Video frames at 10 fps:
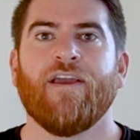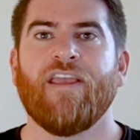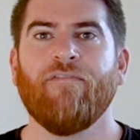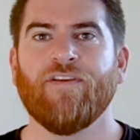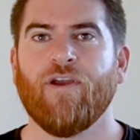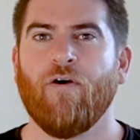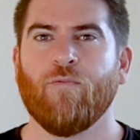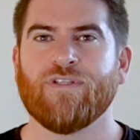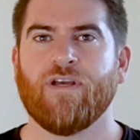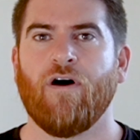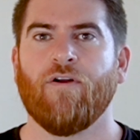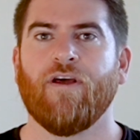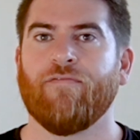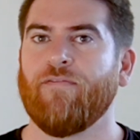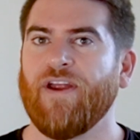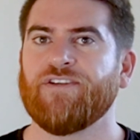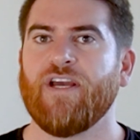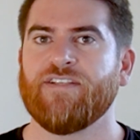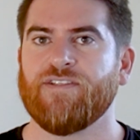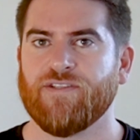you have to go in what's called a
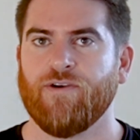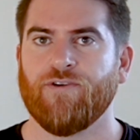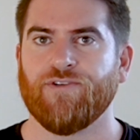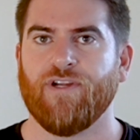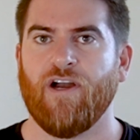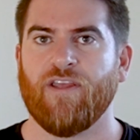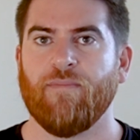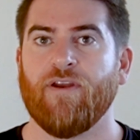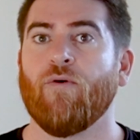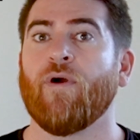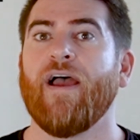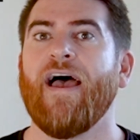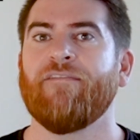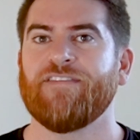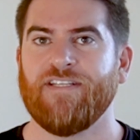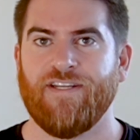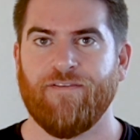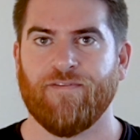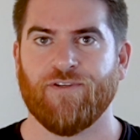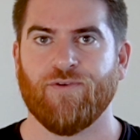franchise disclosure document, or FDD
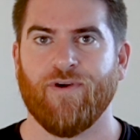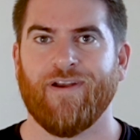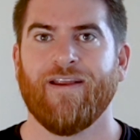for short.